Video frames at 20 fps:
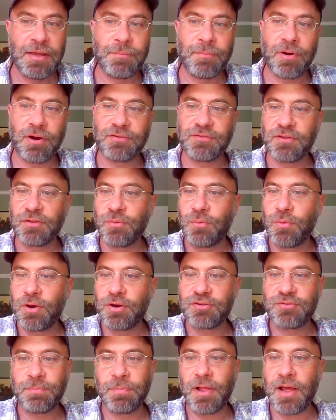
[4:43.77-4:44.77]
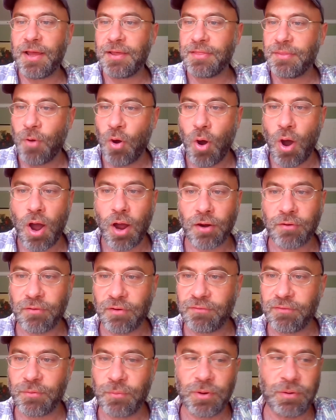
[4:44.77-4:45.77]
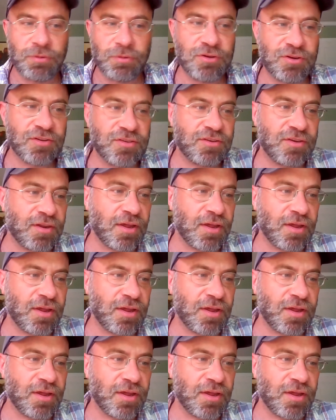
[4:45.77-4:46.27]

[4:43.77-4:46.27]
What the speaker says: Parts of the water supply, the Mohawk River we were just,